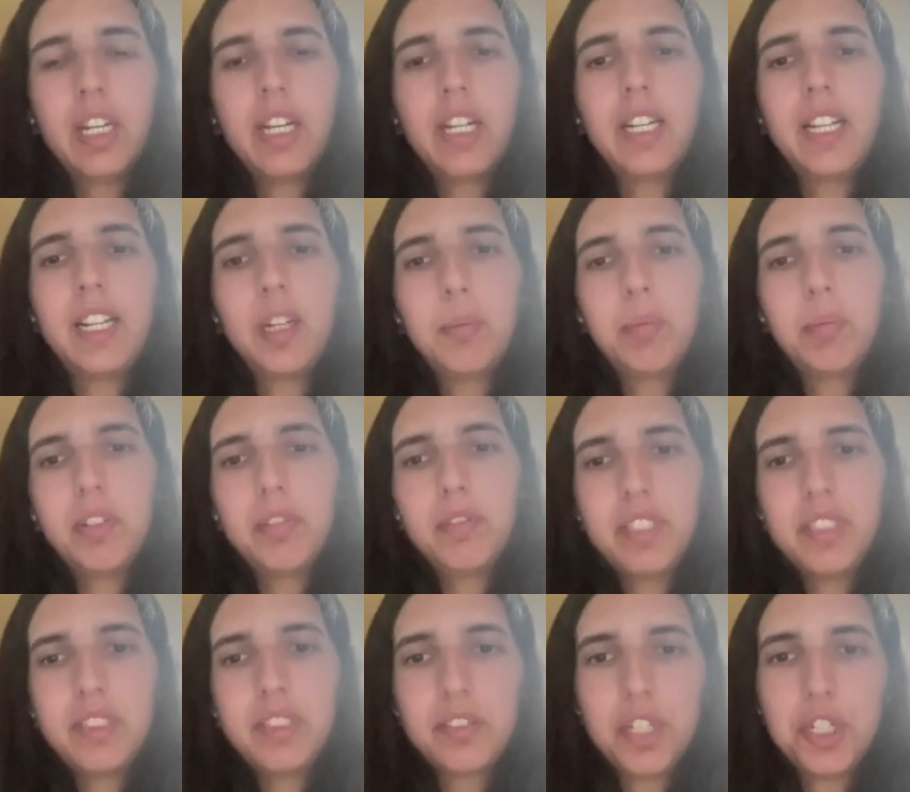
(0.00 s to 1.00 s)
And then above
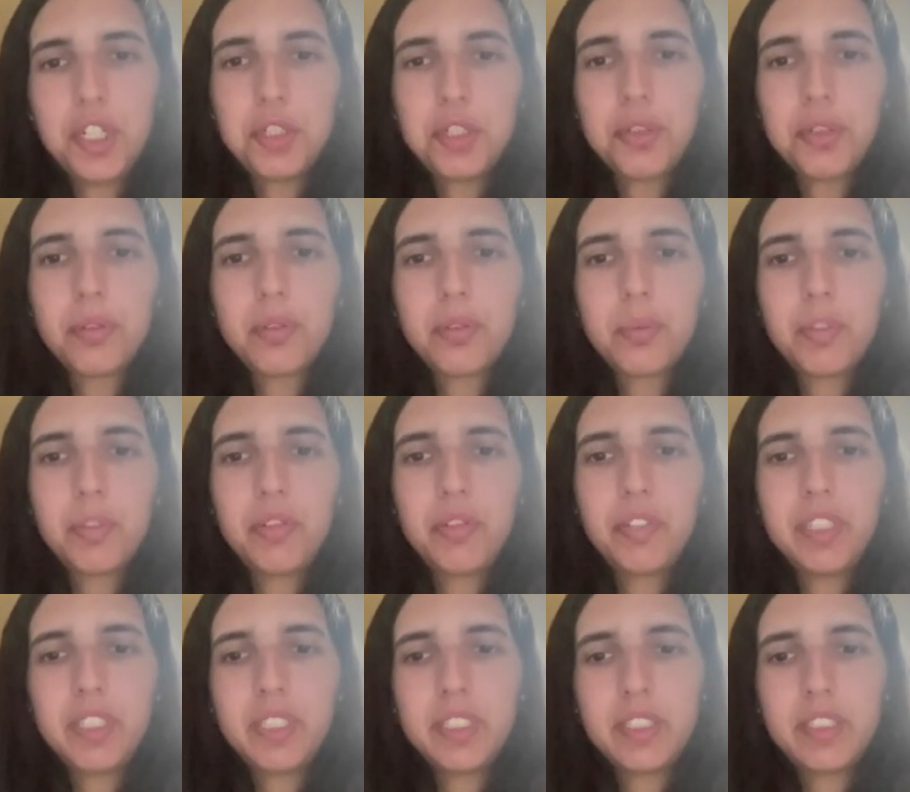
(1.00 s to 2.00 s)
these thresholds, we
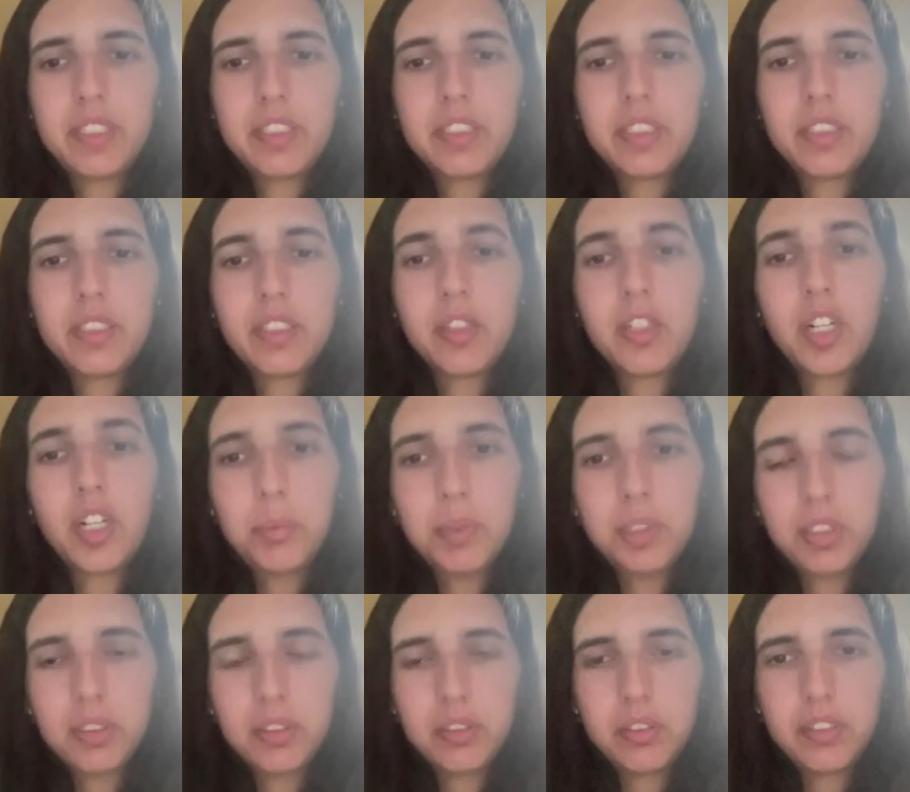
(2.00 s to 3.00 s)
fitted the
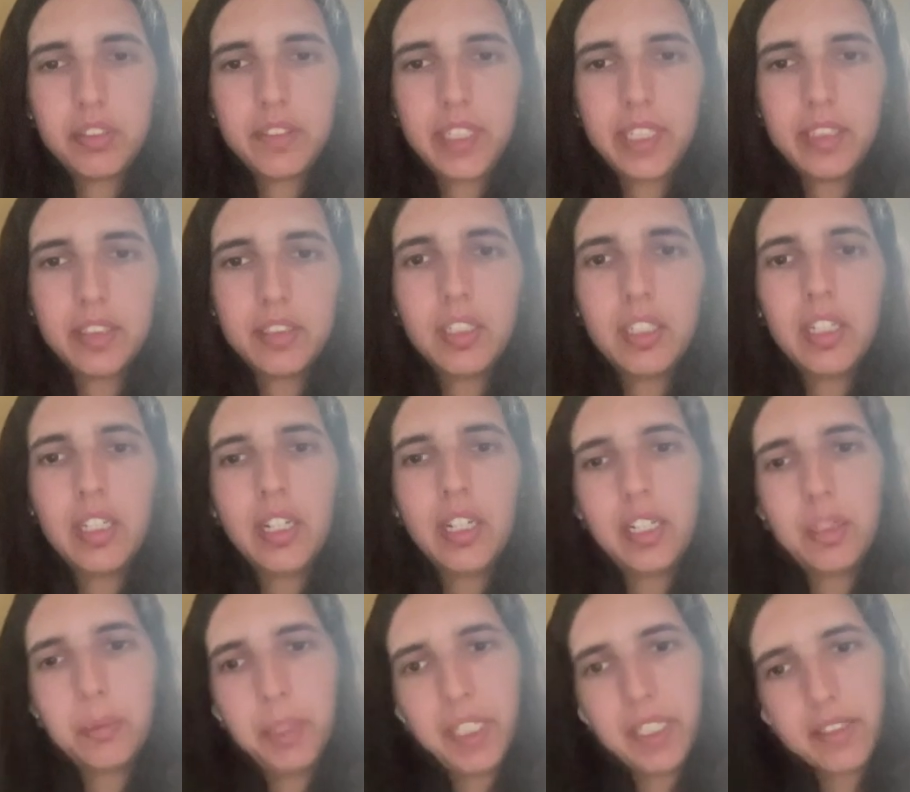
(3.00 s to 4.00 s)
copula to the tail.
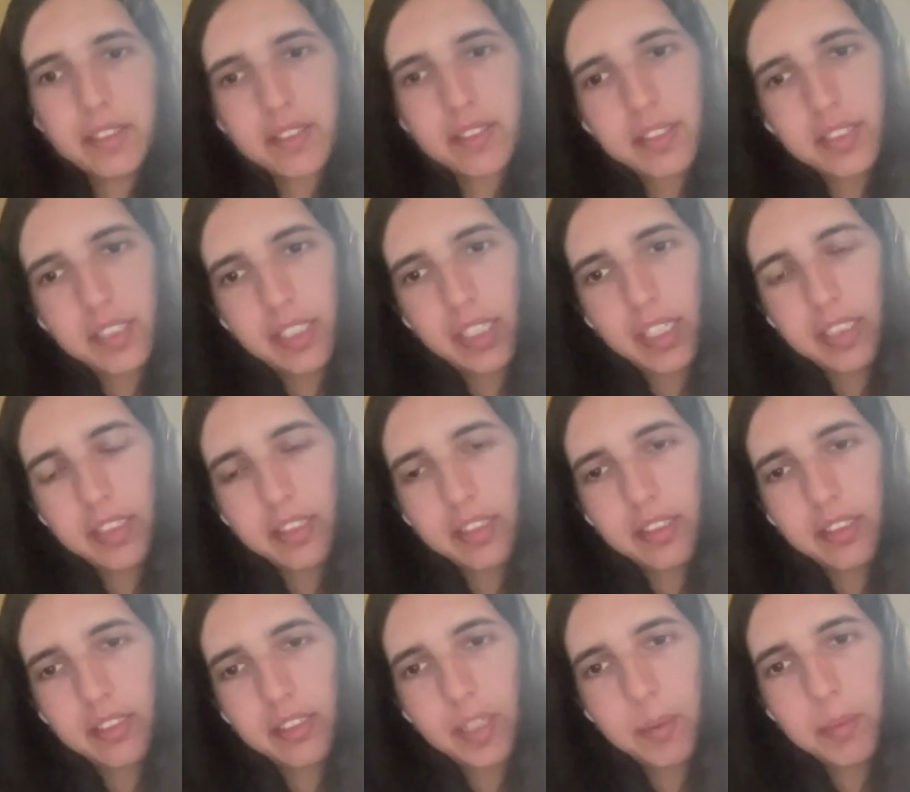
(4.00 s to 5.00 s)
And we can see at
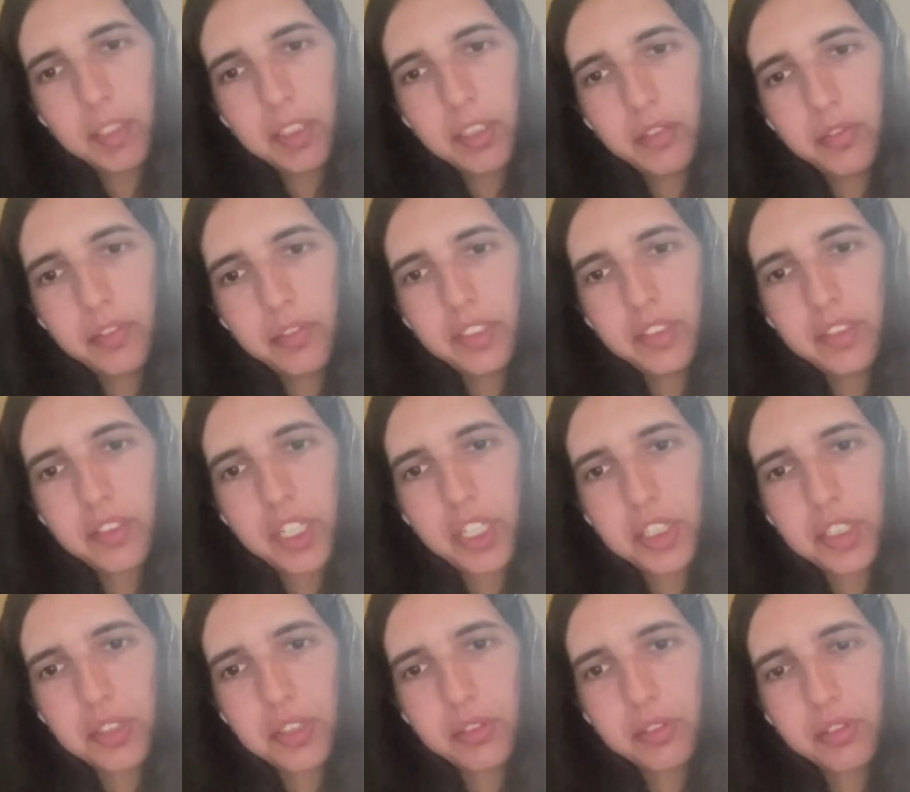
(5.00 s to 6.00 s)
the limit of these
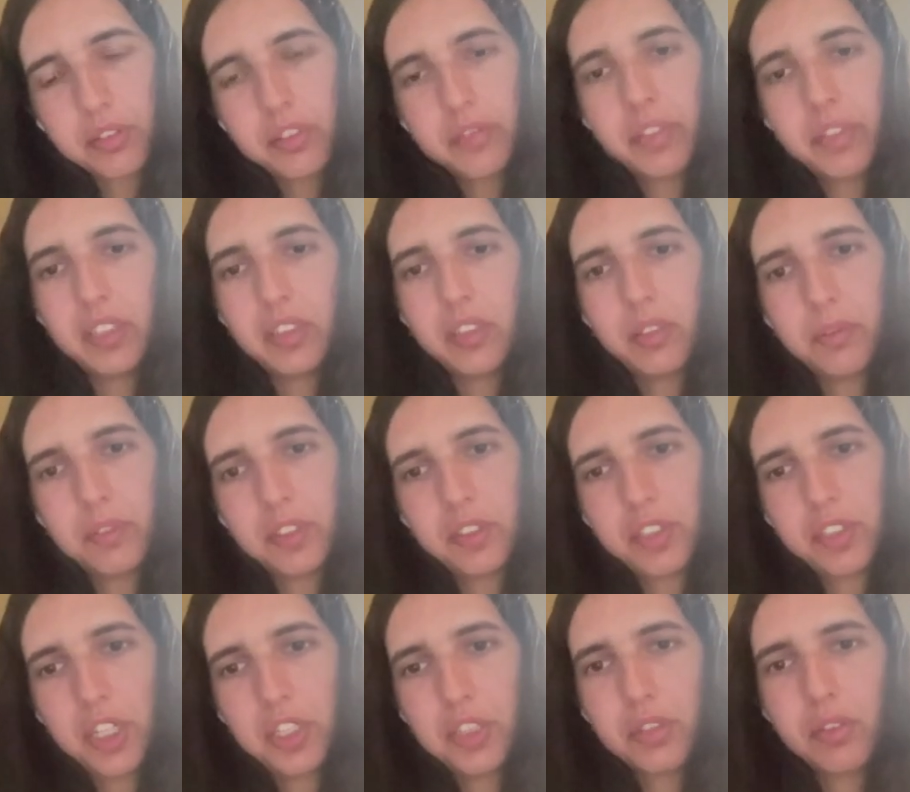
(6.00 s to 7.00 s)
thresholds, the value of the
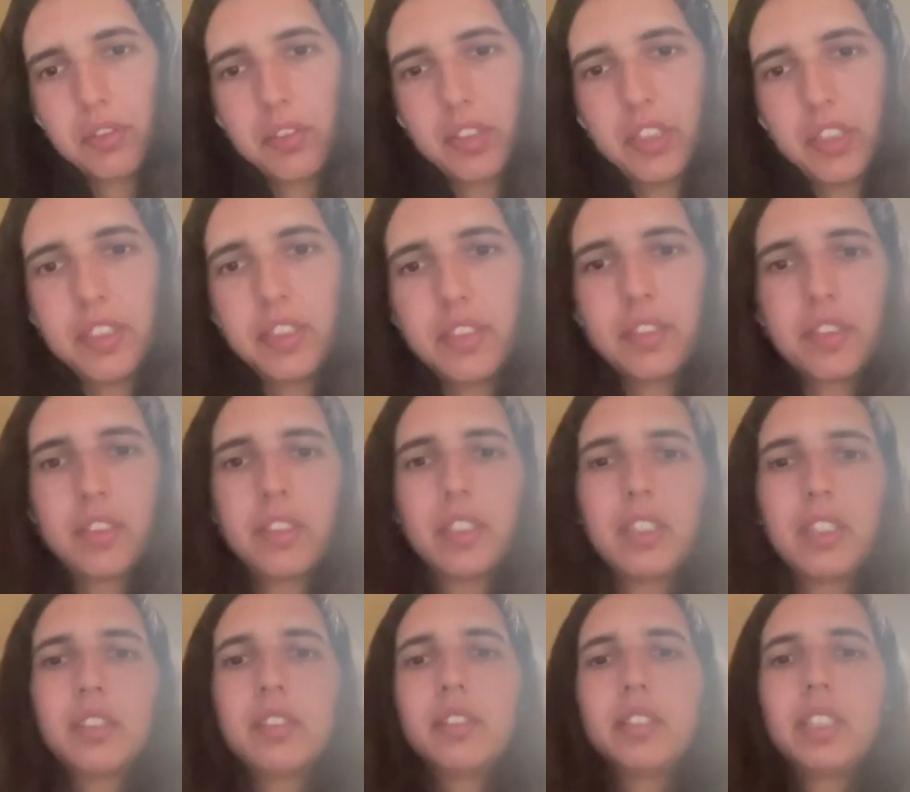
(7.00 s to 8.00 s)
thresholds, there is
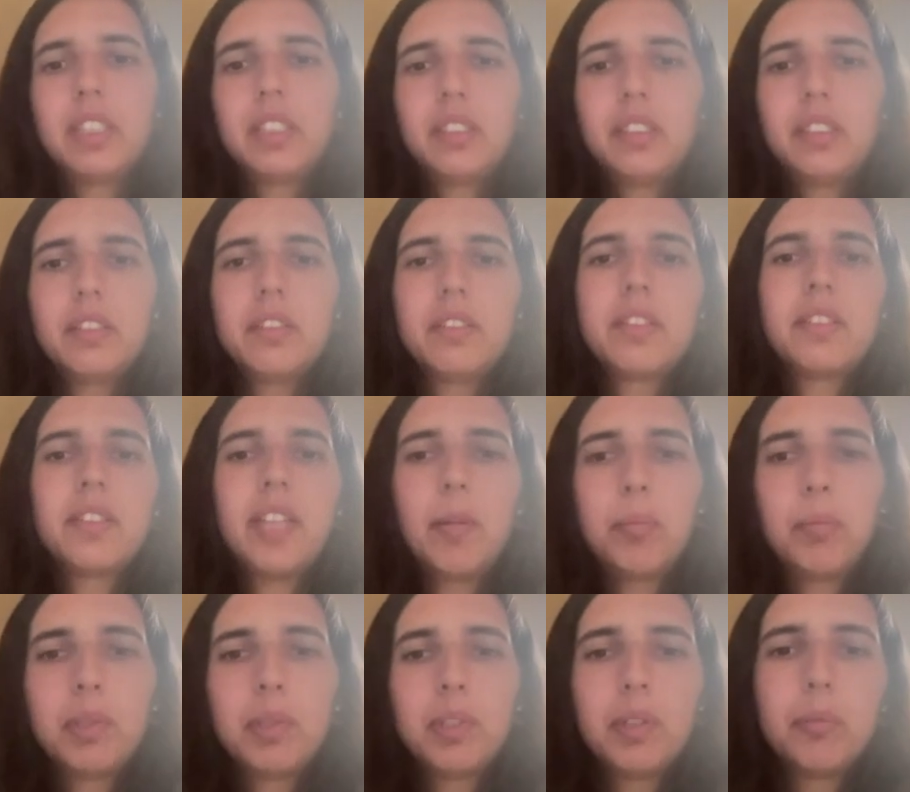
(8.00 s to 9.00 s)
a clear
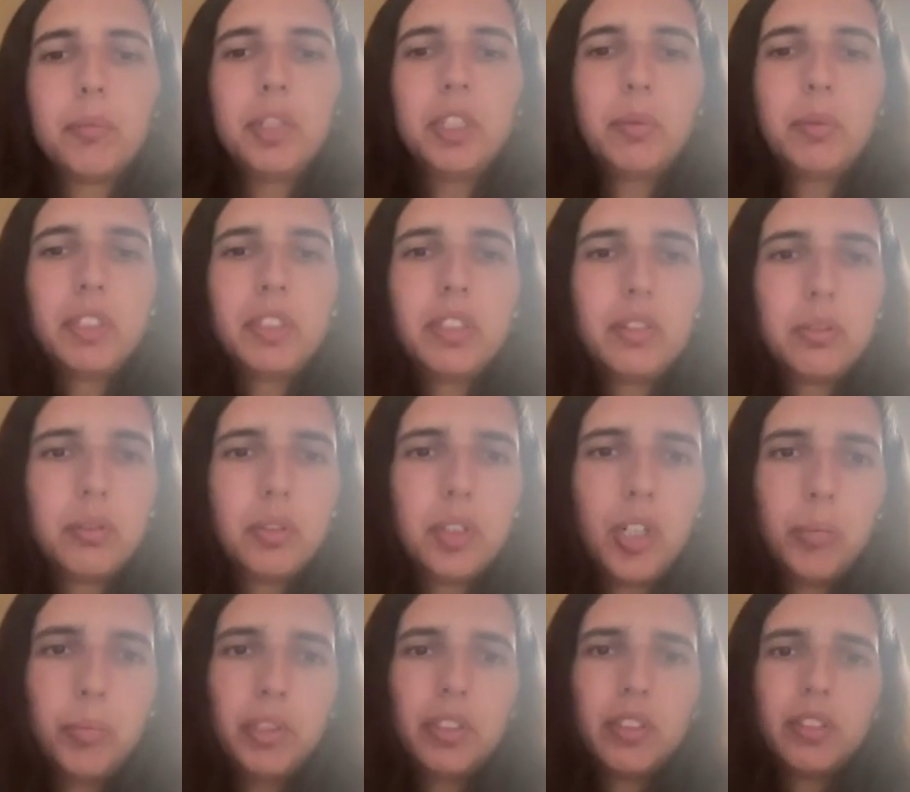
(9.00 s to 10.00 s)
step between the two
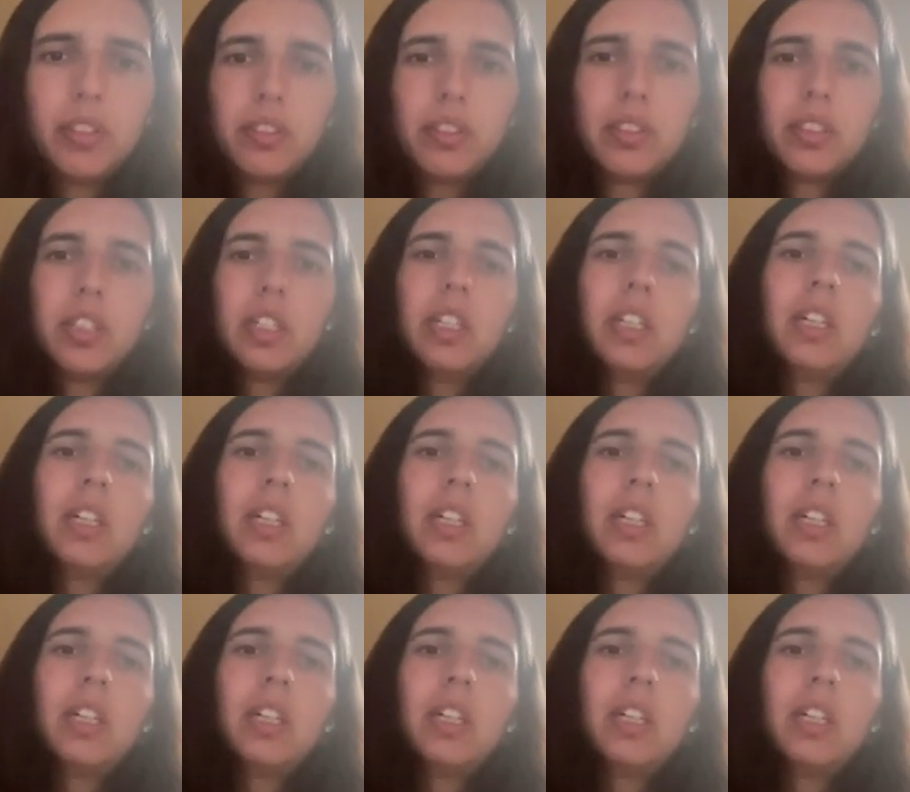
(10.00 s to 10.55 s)
copulas.